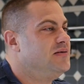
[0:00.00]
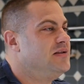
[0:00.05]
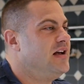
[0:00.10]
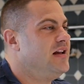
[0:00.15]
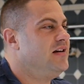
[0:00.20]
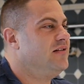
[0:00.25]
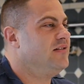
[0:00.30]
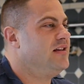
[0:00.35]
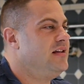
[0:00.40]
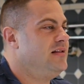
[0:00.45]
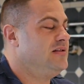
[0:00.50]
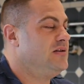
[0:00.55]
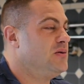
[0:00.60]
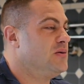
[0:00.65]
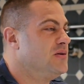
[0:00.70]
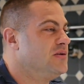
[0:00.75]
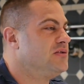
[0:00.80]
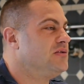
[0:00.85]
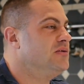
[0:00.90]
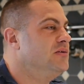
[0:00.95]
tend to lean
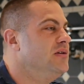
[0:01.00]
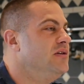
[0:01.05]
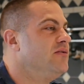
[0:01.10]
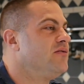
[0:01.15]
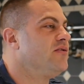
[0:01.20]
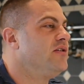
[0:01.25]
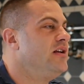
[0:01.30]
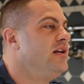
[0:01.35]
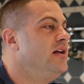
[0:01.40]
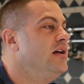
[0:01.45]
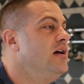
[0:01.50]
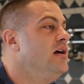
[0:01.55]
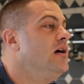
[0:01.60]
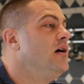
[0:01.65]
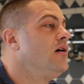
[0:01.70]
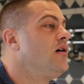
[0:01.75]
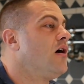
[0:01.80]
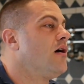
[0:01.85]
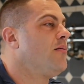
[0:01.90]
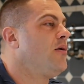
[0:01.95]
towards gluten-free
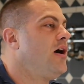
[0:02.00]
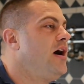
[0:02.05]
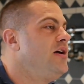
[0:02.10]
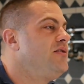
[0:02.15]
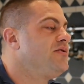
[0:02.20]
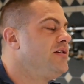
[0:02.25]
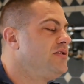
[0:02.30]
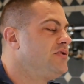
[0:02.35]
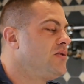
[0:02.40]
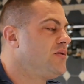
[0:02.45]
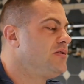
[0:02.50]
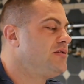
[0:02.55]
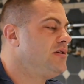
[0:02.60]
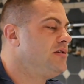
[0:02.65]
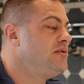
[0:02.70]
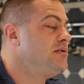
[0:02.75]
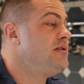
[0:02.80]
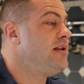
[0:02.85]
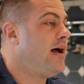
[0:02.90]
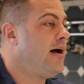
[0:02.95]
carbohydrate
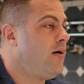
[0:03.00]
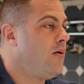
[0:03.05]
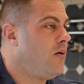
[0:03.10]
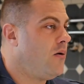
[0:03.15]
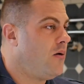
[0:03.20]
sources. Not